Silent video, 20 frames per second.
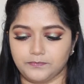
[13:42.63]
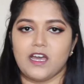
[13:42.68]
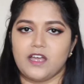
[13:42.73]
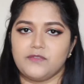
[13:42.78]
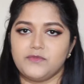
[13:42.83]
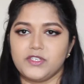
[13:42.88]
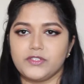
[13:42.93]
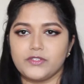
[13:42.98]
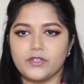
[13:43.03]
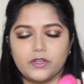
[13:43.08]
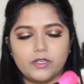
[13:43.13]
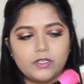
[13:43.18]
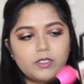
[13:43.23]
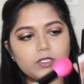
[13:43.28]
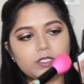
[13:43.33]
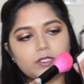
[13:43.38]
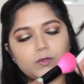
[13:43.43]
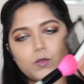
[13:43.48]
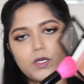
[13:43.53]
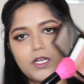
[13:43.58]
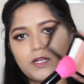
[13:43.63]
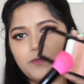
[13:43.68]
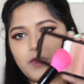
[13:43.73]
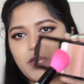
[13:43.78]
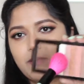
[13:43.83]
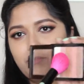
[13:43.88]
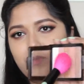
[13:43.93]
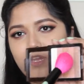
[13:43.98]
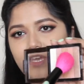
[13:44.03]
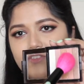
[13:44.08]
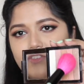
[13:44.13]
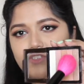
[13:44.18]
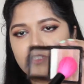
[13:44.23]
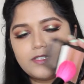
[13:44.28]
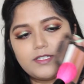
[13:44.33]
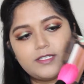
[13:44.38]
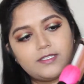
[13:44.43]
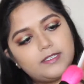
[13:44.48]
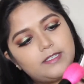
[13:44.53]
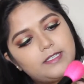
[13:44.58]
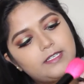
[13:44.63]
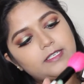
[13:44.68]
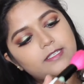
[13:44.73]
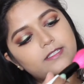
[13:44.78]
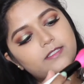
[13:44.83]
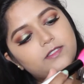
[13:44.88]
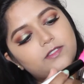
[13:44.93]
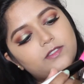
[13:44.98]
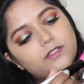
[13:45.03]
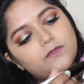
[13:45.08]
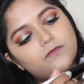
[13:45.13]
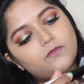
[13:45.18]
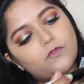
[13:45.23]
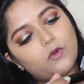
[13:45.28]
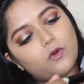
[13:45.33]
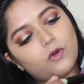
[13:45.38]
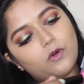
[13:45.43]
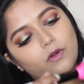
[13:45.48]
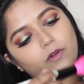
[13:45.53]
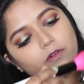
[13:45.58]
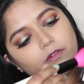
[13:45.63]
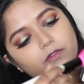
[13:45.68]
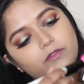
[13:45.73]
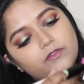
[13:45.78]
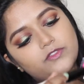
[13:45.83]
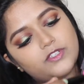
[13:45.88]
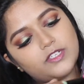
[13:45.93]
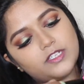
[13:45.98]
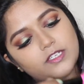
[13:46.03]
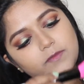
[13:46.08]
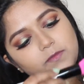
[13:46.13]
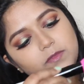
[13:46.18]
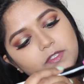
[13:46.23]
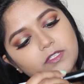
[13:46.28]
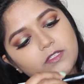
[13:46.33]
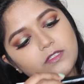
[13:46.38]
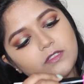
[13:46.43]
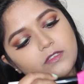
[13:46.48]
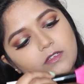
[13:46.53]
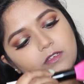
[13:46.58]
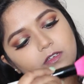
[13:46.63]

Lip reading: I'm just going to swirl my brush in these four strips.